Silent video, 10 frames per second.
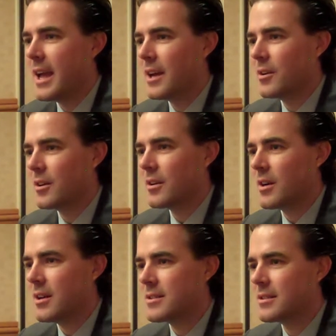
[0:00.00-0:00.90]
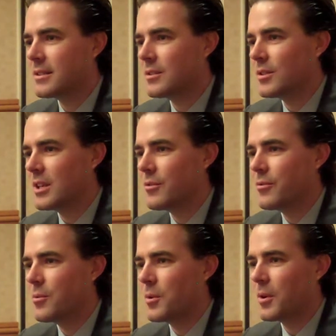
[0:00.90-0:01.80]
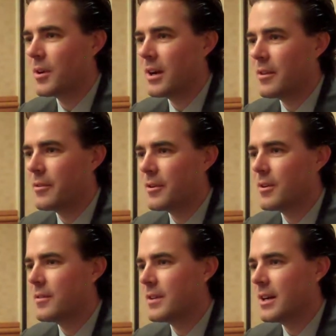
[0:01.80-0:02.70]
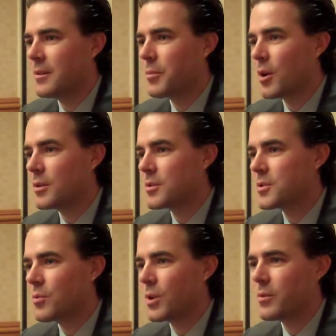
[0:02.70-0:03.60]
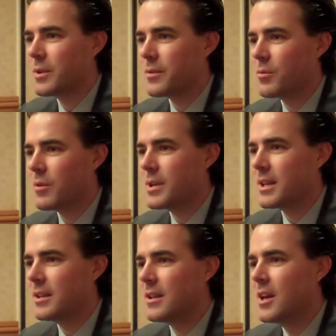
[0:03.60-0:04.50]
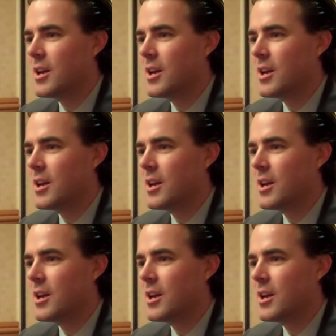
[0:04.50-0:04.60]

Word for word: and are constantly looking for other uh, partners to work with where we can